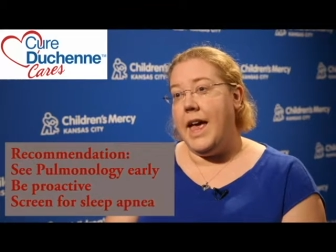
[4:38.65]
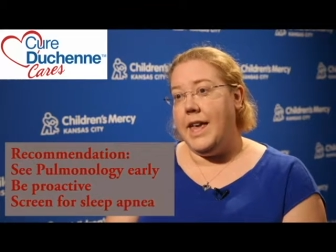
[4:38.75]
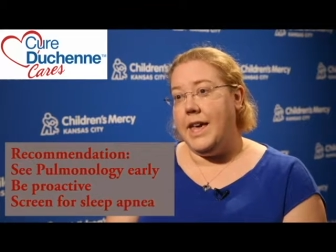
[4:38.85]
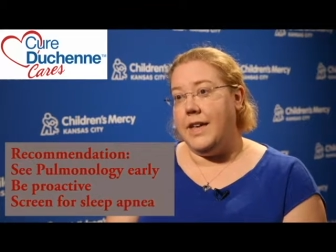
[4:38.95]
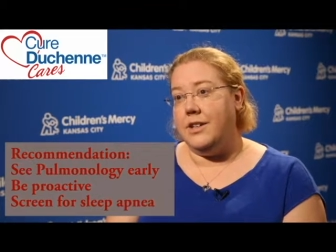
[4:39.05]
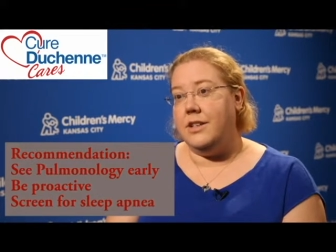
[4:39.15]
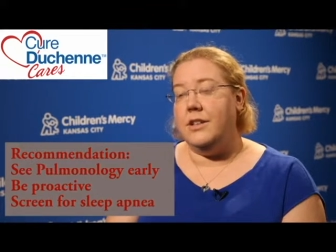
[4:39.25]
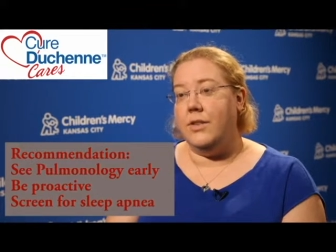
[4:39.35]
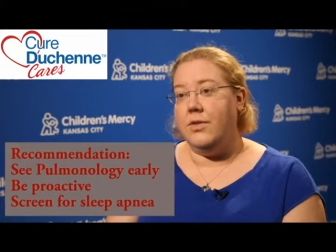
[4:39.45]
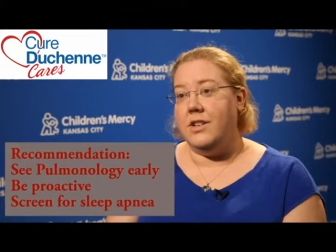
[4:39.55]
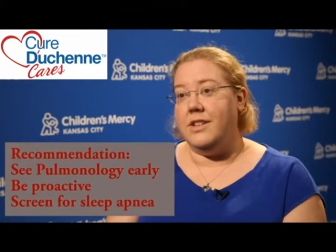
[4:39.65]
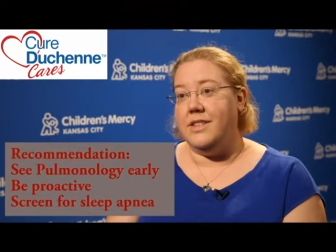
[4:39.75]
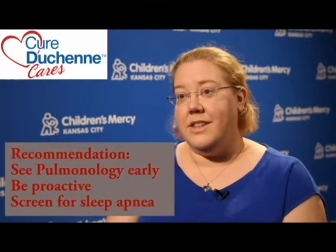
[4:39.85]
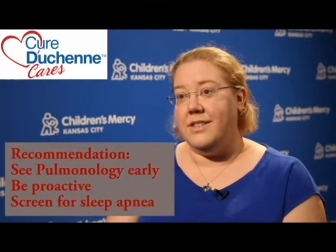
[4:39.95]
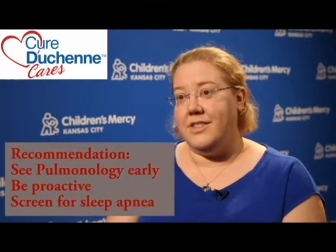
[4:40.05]
And different
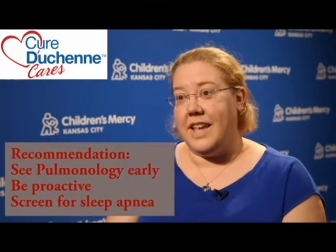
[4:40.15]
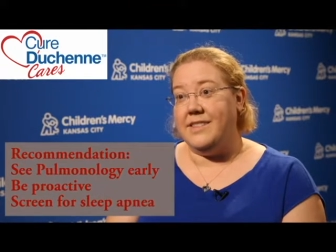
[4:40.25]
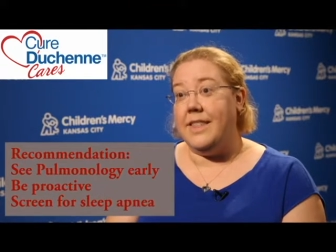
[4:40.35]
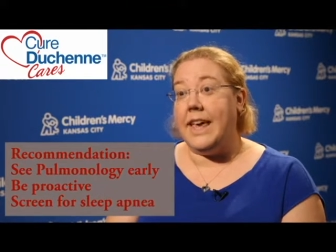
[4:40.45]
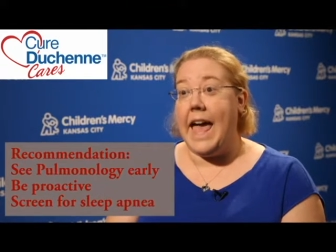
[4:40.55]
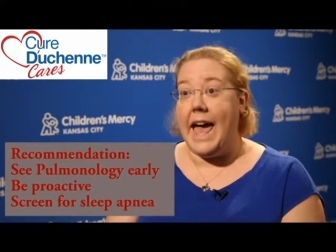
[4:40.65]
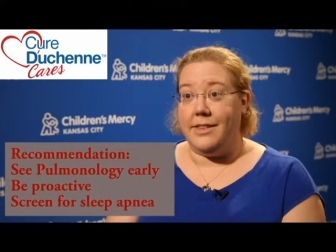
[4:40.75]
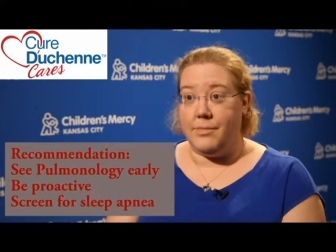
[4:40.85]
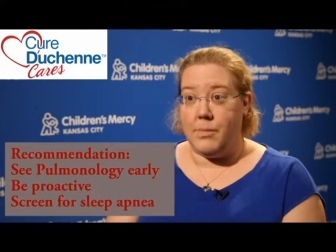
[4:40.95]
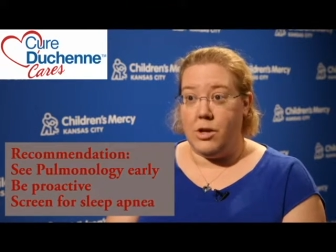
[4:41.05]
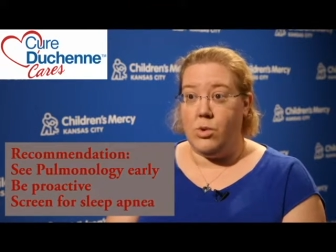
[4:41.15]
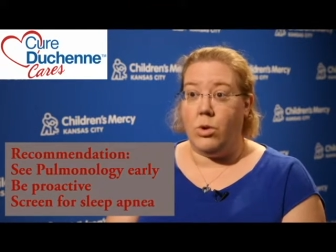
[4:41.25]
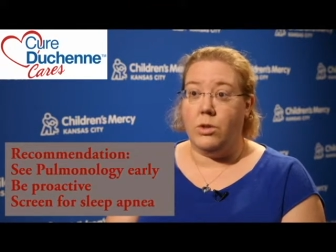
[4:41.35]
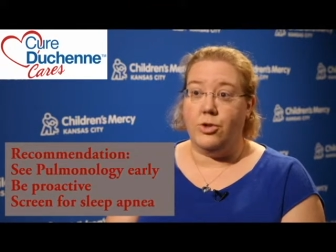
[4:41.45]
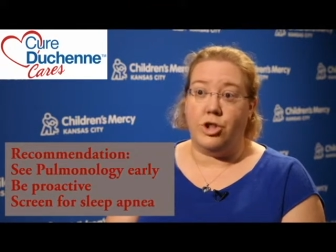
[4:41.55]
disease states like asthma
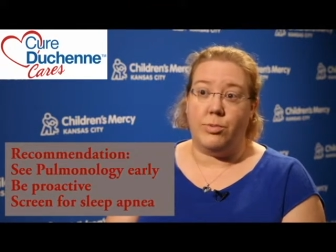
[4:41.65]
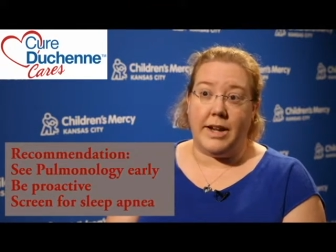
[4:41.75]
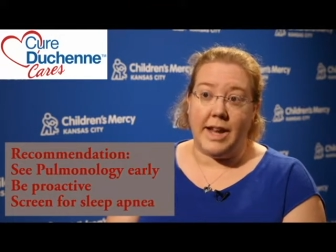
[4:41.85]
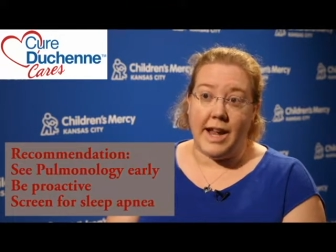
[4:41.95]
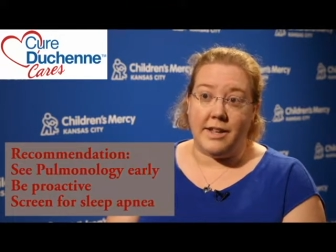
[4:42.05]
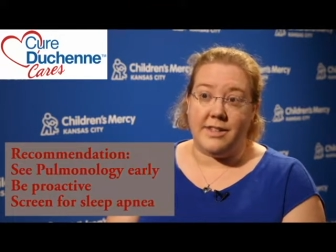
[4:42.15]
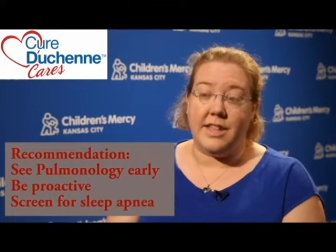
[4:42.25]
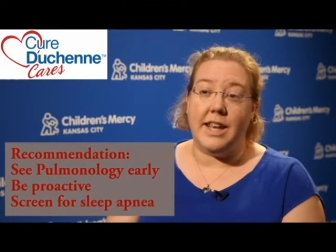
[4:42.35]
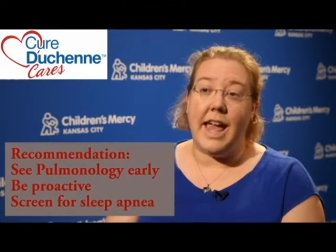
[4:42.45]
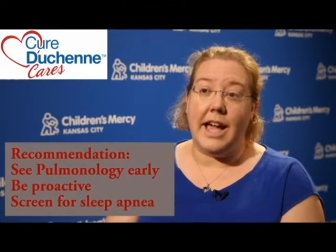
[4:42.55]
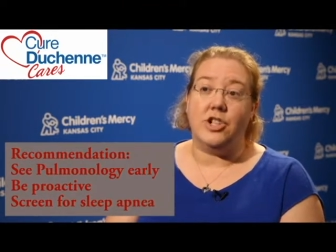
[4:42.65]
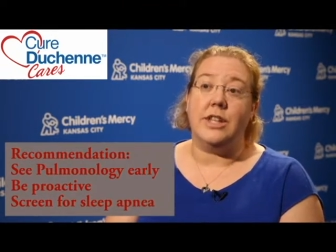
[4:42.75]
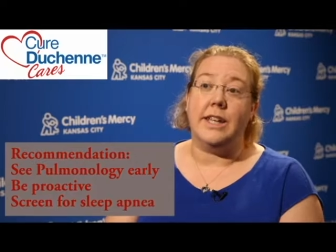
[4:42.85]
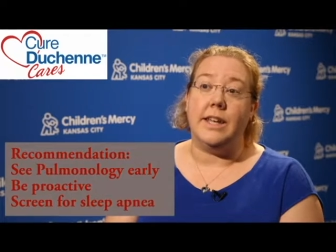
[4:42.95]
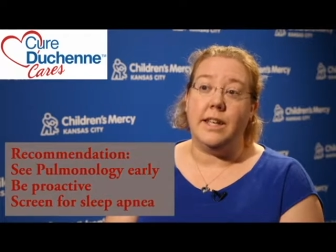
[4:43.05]
or allergic rhinitis can
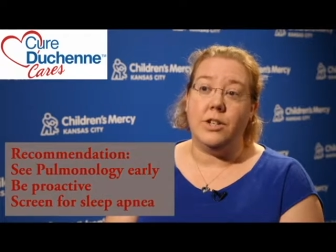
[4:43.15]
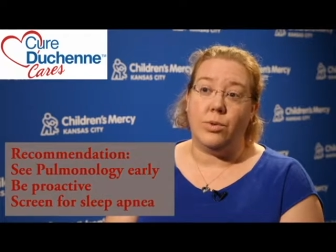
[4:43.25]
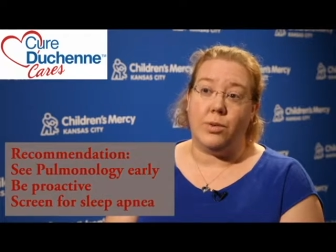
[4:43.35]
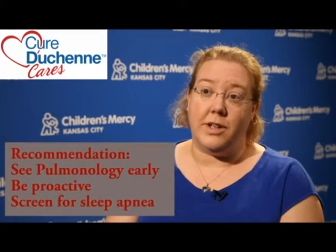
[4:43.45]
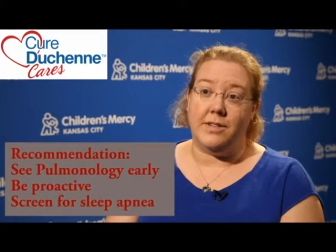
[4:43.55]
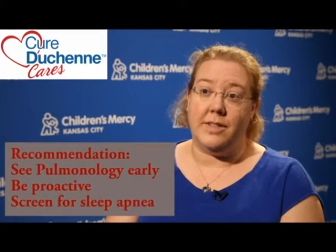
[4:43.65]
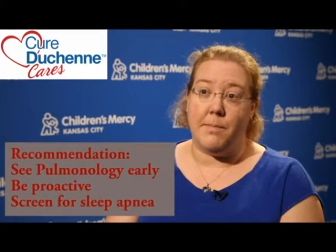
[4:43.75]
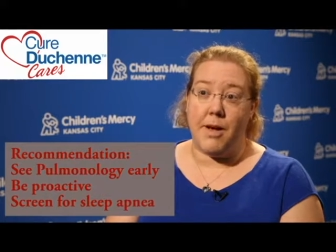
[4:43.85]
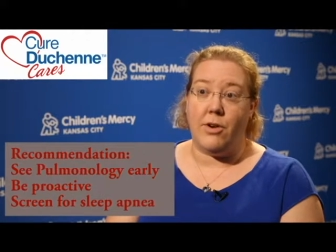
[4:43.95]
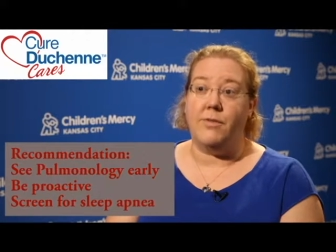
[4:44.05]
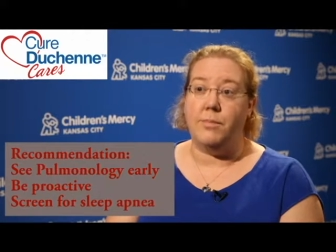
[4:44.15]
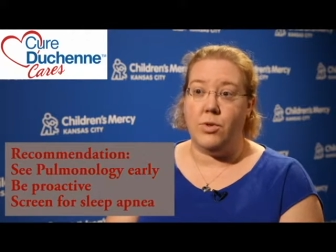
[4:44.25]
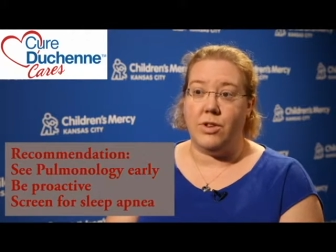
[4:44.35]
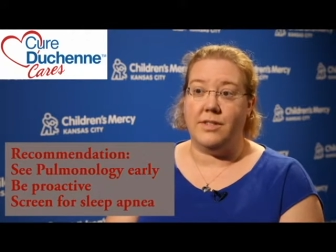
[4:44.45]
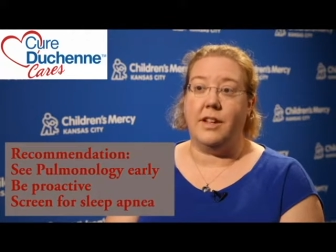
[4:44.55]
actually increase the amount of
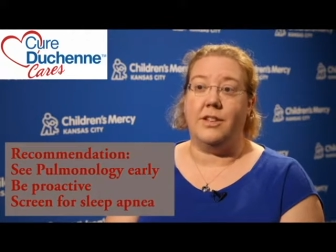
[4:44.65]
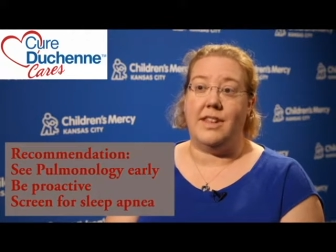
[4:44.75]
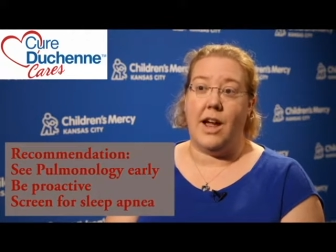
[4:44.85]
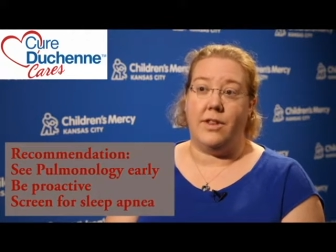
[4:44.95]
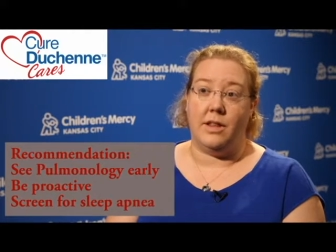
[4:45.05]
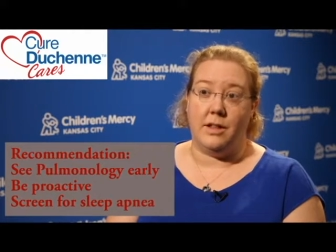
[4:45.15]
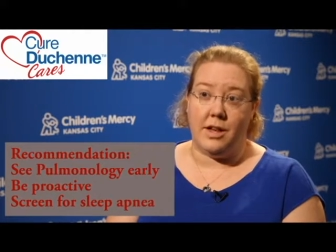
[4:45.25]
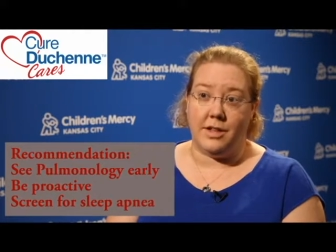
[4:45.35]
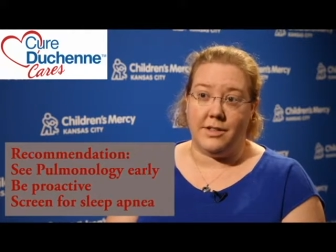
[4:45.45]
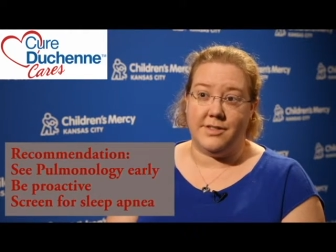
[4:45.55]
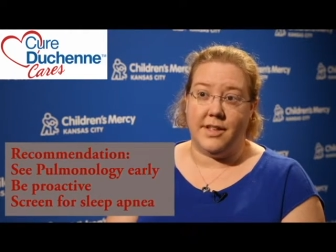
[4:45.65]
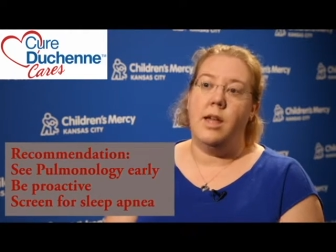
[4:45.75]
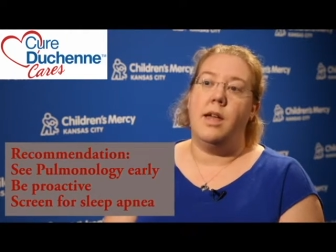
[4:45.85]
mucus that is down in the lungs.